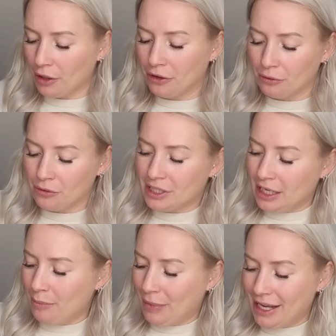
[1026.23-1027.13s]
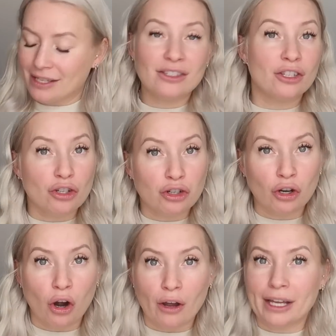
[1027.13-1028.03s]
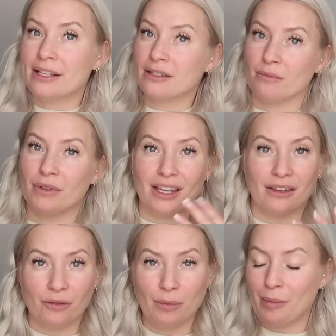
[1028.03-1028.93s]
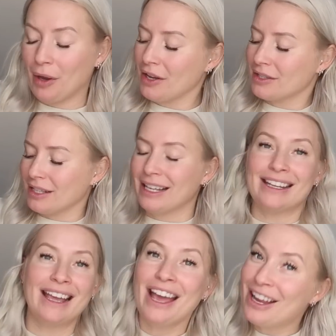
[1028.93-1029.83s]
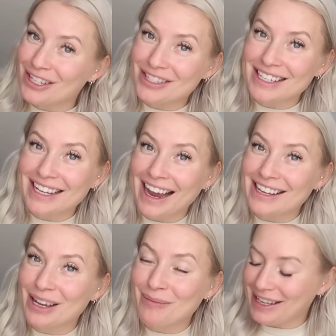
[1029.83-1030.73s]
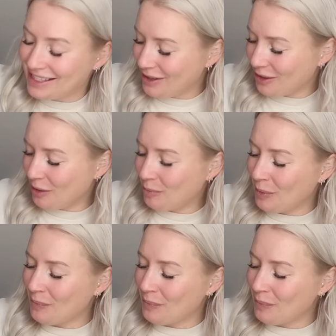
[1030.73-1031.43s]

I thought it best to try something for me personally, just in case I mess it up.